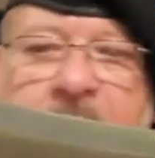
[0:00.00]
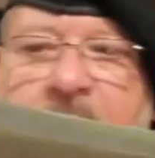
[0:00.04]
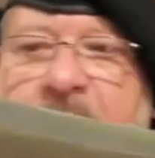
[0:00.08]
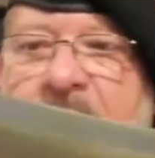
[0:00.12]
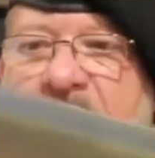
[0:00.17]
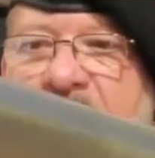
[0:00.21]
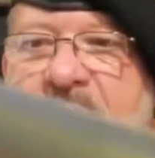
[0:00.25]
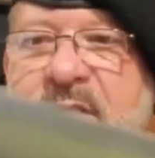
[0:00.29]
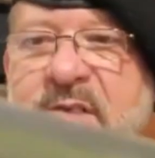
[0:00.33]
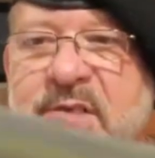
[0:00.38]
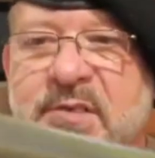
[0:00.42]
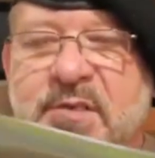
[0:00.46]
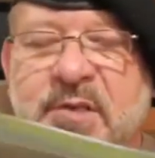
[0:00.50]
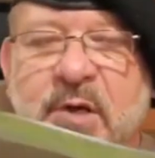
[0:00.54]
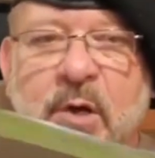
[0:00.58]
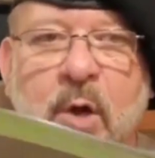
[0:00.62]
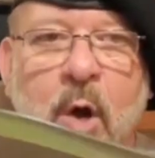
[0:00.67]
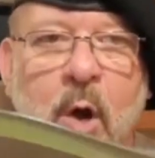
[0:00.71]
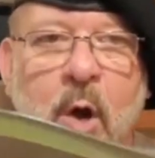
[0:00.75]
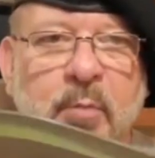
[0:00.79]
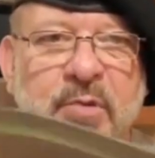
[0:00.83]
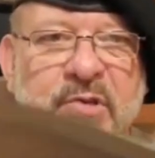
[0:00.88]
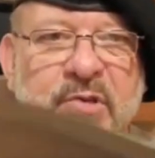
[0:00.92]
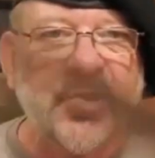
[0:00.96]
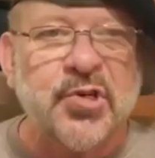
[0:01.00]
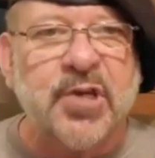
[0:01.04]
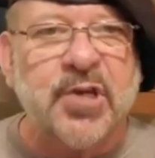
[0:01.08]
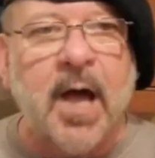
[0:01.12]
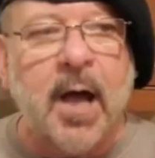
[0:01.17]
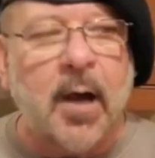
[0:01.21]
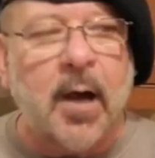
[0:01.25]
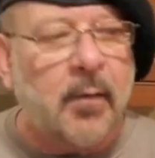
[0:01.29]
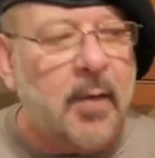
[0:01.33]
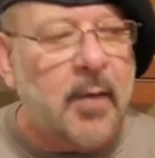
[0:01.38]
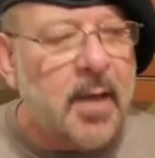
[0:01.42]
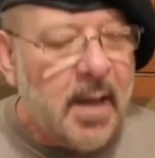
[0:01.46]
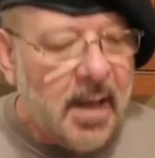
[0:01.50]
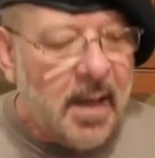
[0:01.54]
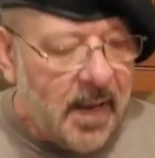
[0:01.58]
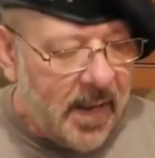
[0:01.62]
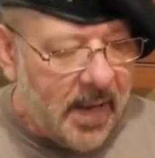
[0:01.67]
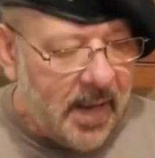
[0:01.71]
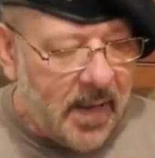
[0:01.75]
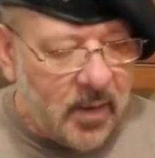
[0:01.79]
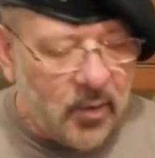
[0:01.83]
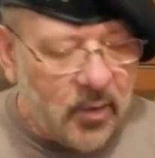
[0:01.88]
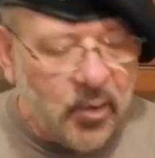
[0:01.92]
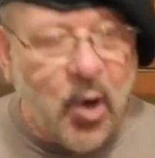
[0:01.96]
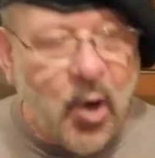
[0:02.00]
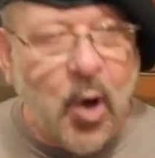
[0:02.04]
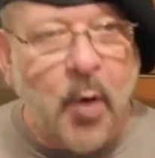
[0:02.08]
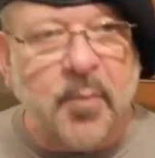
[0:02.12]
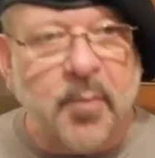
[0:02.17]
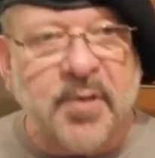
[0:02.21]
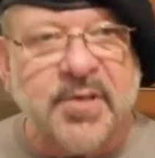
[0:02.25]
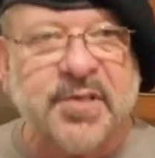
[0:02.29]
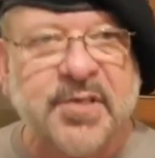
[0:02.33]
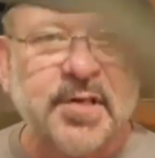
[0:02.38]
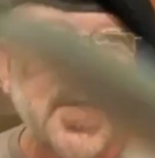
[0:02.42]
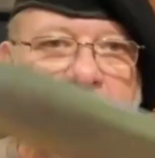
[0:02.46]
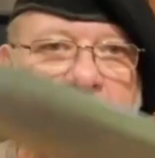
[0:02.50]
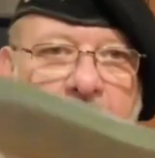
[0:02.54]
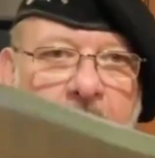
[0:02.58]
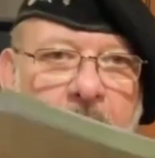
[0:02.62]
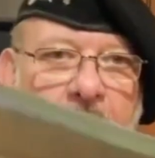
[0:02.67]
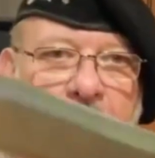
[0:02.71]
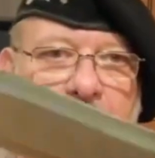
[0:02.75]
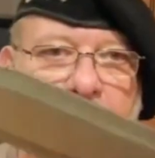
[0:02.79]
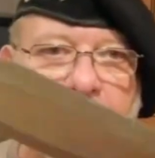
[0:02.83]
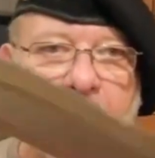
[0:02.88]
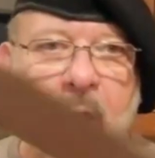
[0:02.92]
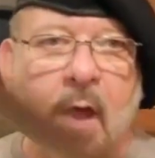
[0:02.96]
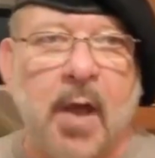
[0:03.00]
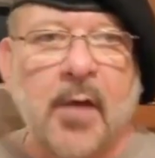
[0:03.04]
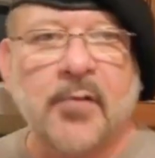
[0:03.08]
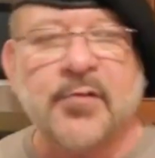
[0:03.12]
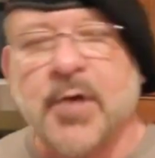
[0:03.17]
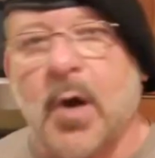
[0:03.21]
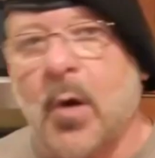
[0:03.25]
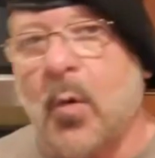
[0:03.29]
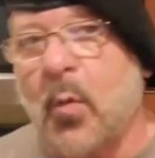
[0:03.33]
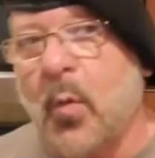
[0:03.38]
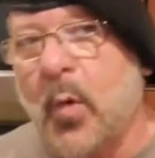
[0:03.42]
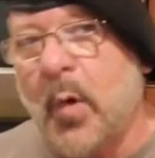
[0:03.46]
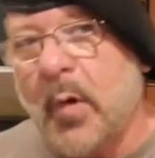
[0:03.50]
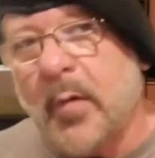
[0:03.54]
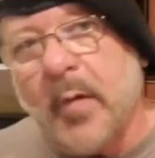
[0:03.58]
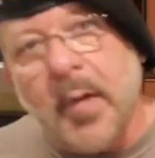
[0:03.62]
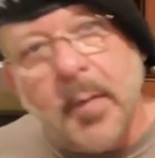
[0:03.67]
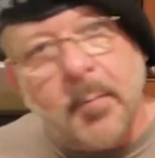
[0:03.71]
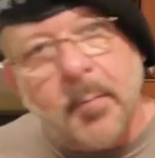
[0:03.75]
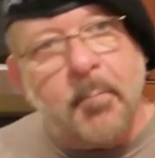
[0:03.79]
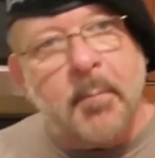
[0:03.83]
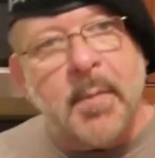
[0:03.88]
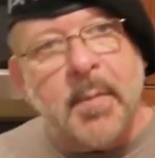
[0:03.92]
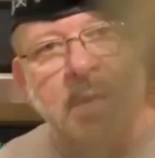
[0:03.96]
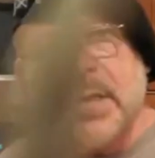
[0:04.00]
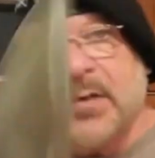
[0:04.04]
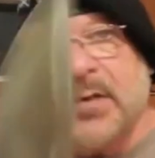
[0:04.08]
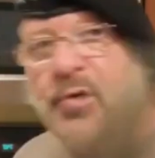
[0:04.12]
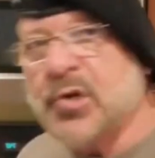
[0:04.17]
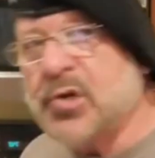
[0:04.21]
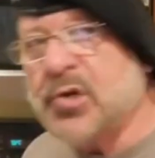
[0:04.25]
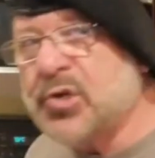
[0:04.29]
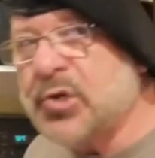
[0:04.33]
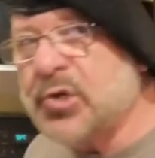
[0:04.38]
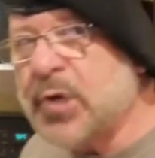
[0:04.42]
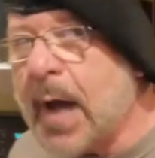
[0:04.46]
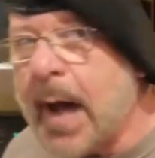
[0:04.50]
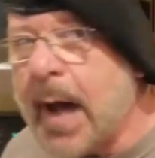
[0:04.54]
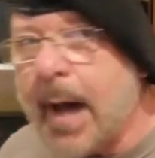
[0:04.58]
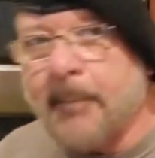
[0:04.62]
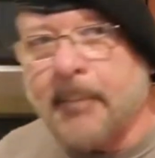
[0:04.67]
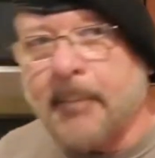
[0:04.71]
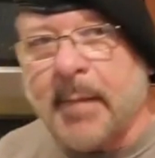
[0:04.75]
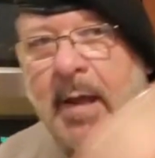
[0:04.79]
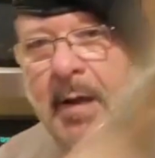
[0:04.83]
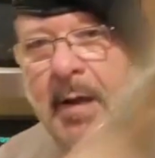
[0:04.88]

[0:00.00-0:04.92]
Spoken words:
This is a copa style. And copa style knives are really meant to chop and